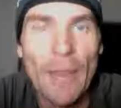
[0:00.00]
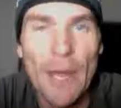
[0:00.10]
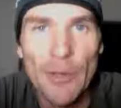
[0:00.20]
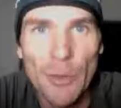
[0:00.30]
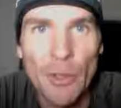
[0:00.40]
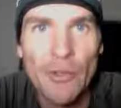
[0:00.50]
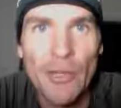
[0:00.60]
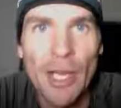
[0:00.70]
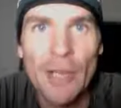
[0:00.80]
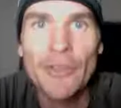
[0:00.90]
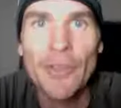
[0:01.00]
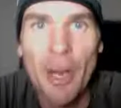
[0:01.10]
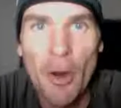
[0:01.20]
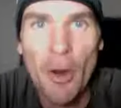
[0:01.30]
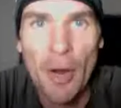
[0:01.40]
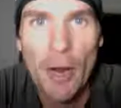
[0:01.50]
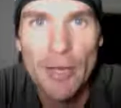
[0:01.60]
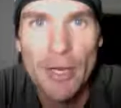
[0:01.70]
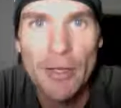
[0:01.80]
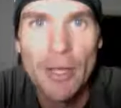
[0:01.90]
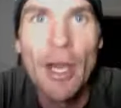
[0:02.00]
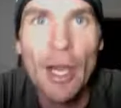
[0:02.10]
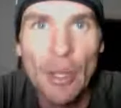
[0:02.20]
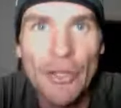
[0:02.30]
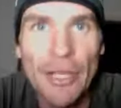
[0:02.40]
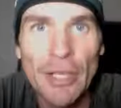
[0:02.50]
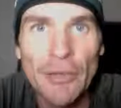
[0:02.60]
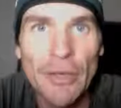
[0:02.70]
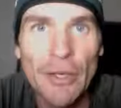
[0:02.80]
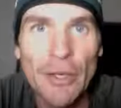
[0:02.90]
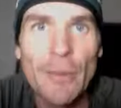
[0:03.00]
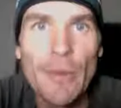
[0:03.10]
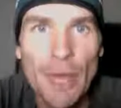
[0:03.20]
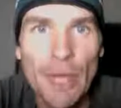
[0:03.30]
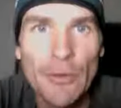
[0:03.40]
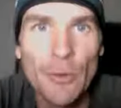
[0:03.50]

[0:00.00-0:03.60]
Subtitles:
That's where it's at. Stay hydrated, and I'll see you next video. Thanks for